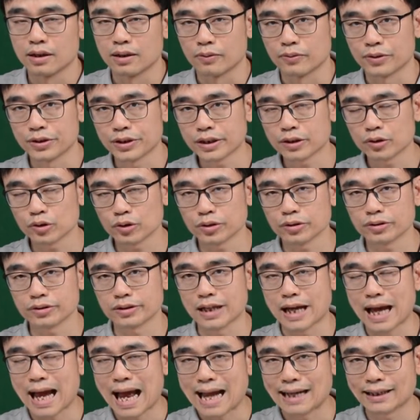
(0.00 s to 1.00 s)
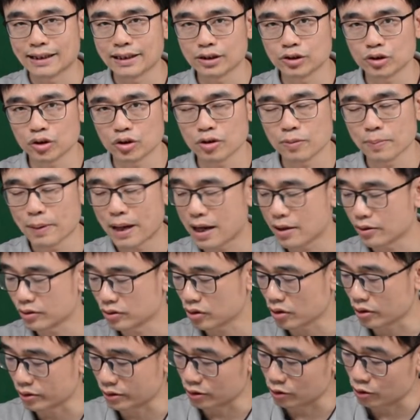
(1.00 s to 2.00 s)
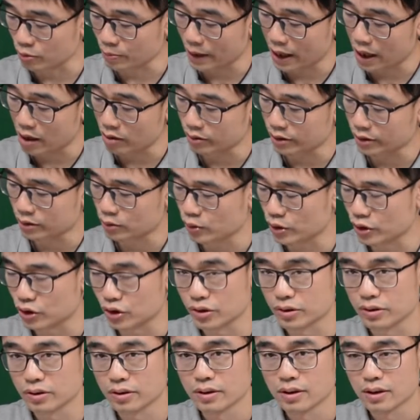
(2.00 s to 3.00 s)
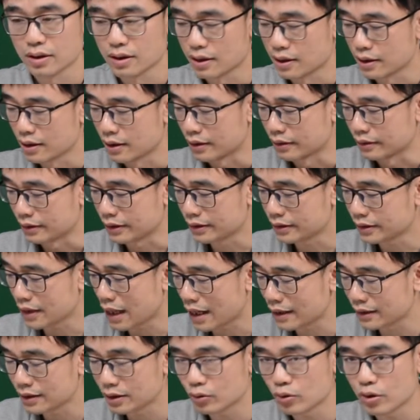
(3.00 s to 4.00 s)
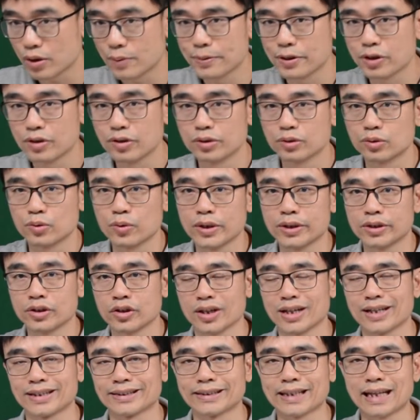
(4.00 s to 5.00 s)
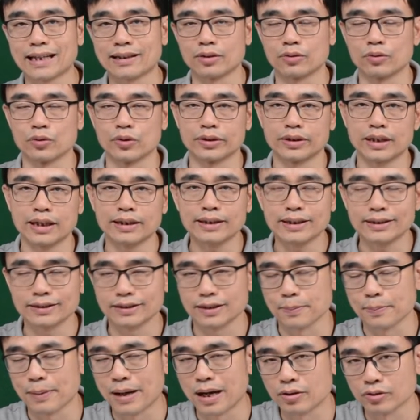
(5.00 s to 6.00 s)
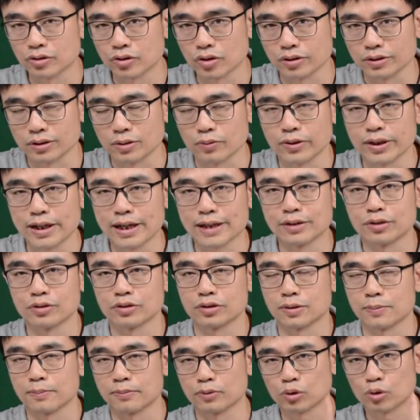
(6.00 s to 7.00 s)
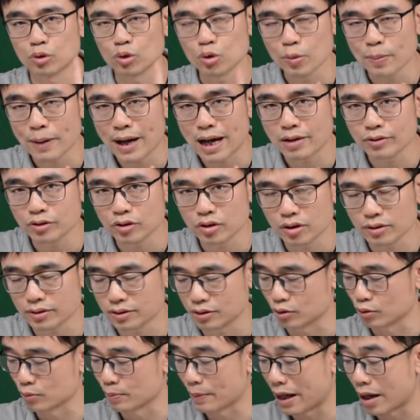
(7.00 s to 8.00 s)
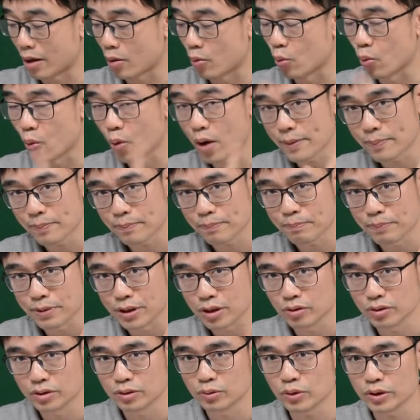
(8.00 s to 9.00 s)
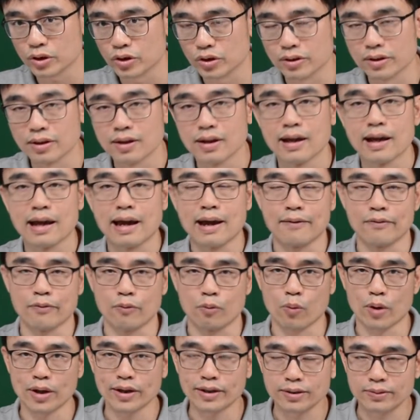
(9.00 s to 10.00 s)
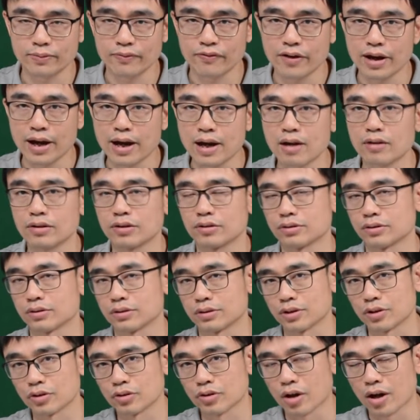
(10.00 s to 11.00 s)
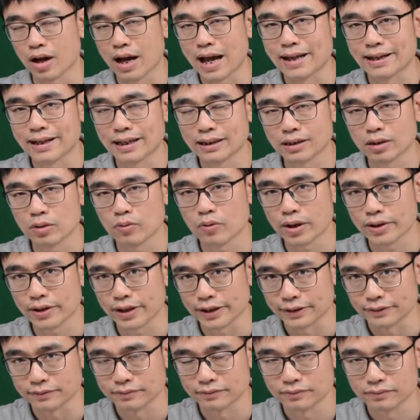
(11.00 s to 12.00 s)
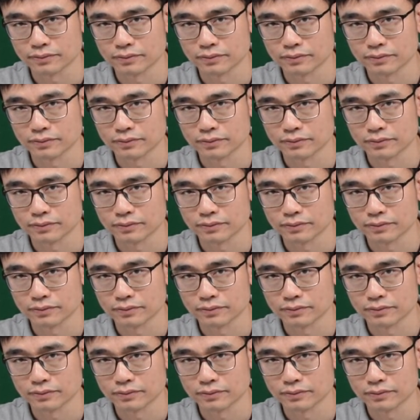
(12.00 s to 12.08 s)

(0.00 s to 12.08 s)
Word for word: We need to use the additional power source to power the switch this hardened gray PoE switch accepts redundancy power source. We can use two power sources to power one PoE switch. If one is failed, you still got another running.